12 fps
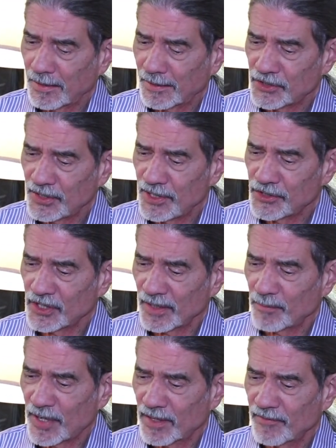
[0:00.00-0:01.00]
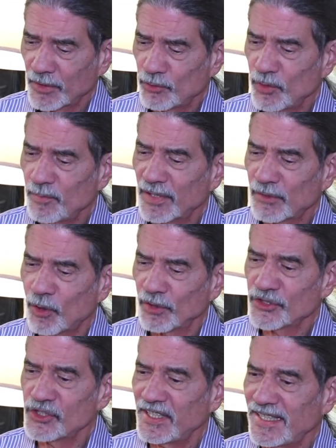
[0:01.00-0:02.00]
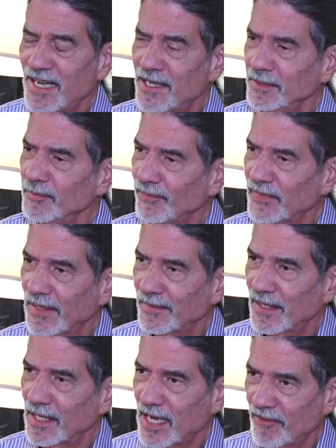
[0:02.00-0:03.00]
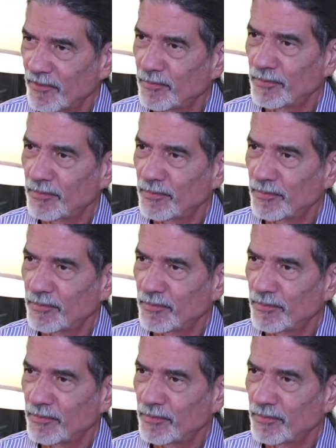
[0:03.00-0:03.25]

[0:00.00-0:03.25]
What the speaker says: She's part of a group called Zia that have